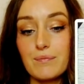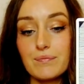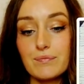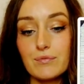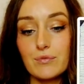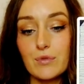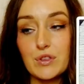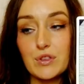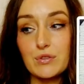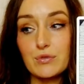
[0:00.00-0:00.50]

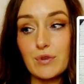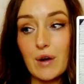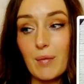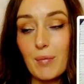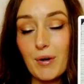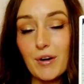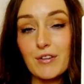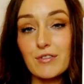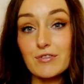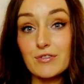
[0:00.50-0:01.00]
when the
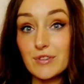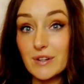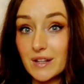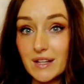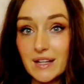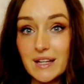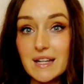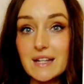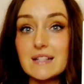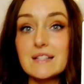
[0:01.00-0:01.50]
rubber
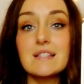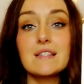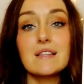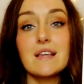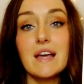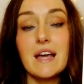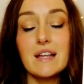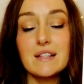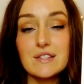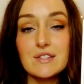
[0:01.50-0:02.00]
really
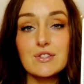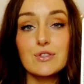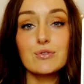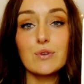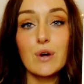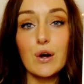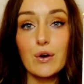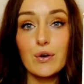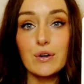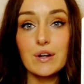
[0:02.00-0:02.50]
hits the
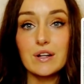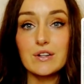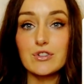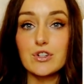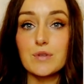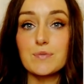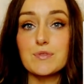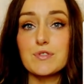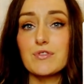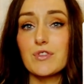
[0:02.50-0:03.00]
road in
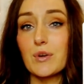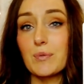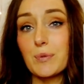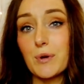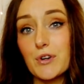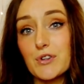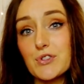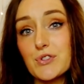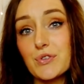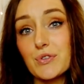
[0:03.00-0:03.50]
terms of our
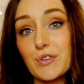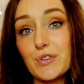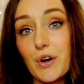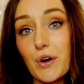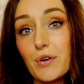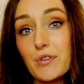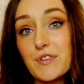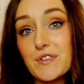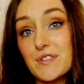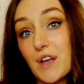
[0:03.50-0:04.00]
personal
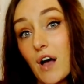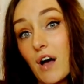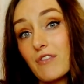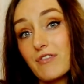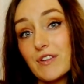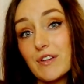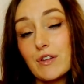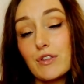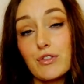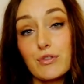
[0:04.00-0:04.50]
growth is
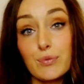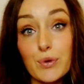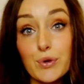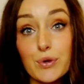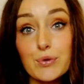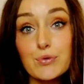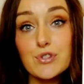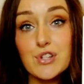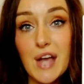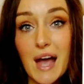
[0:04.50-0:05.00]
often
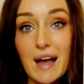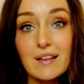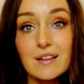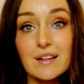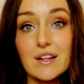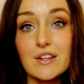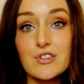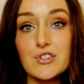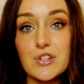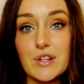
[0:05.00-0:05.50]
through challenge.